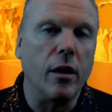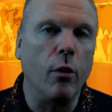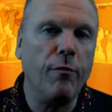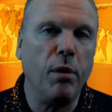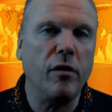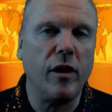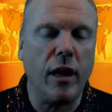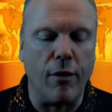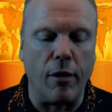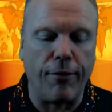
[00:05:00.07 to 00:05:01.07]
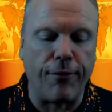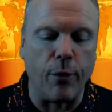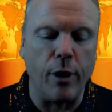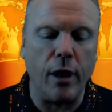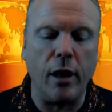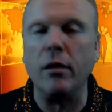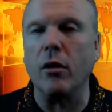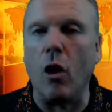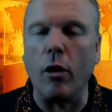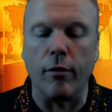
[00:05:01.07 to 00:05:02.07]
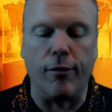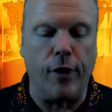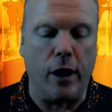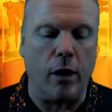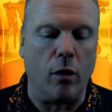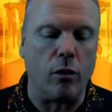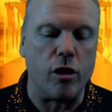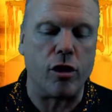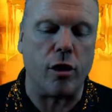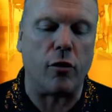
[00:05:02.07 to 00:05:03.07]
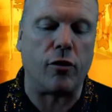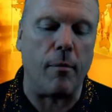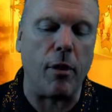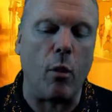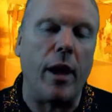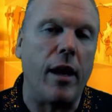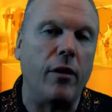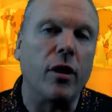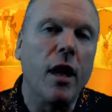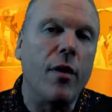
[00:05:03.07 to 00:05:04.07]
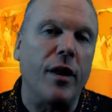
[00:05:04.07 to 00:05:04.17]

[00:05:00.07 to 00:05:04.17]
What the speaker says: Now, we've put together a free, longer video to share some of the ways